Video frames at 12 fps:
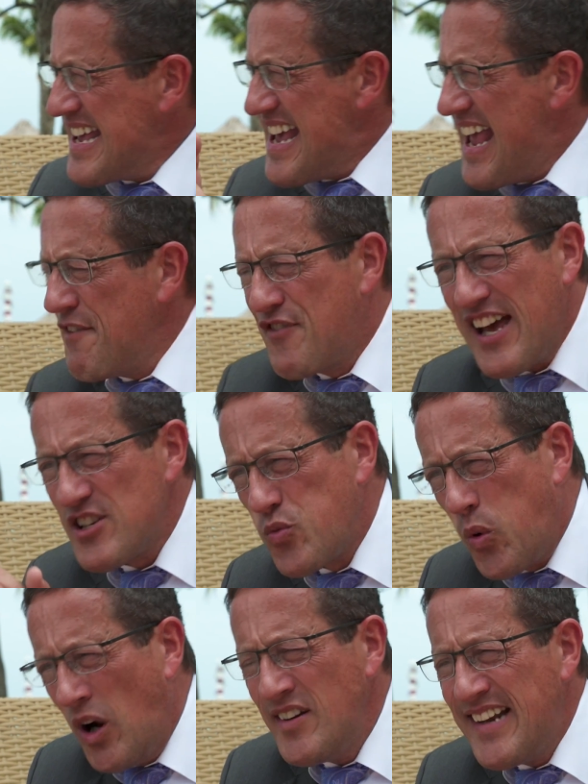If there's
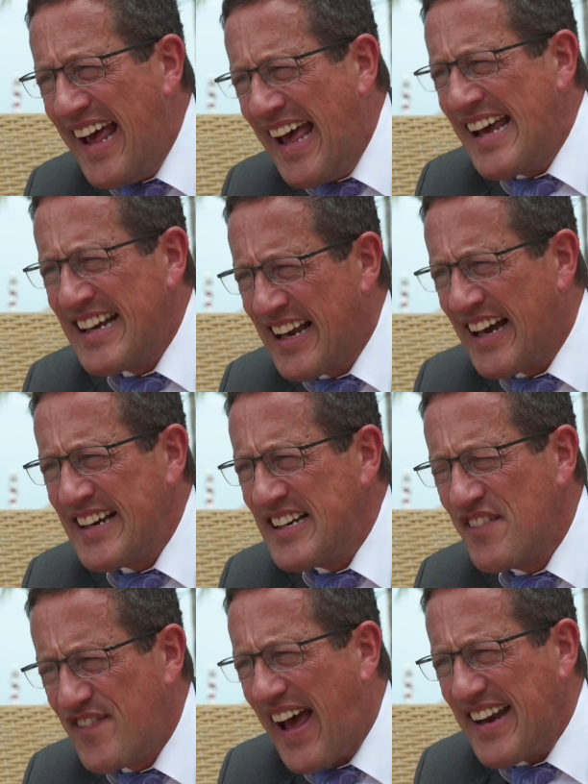one airline
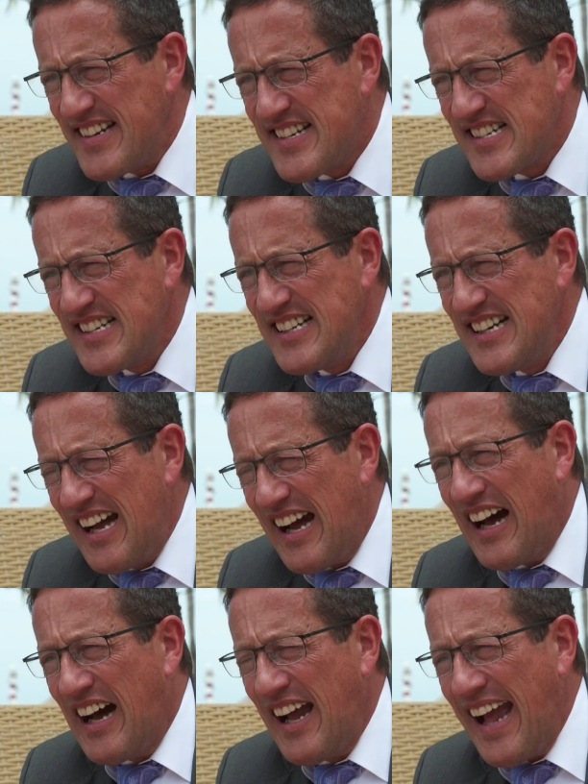event
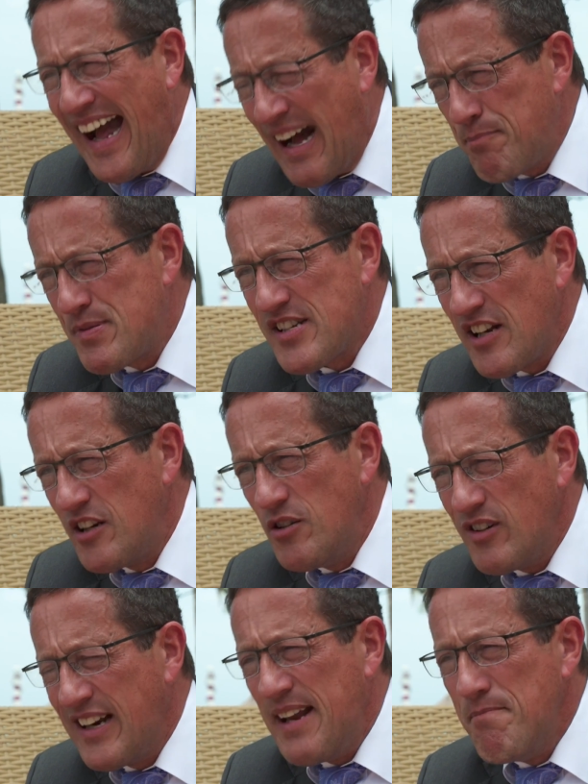I
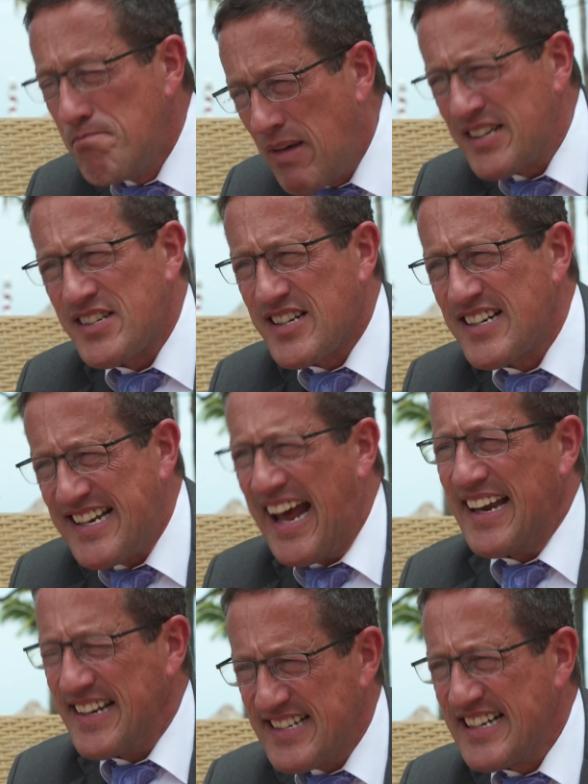absolutely must
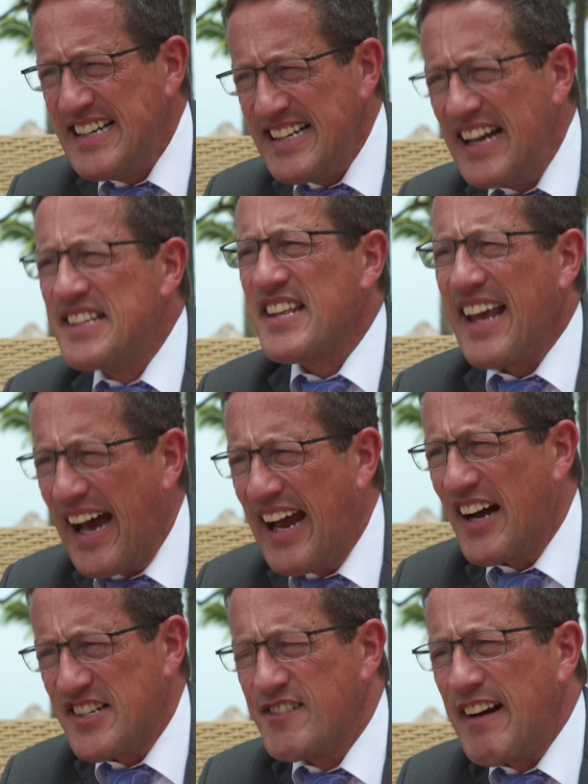attend, it's the IATA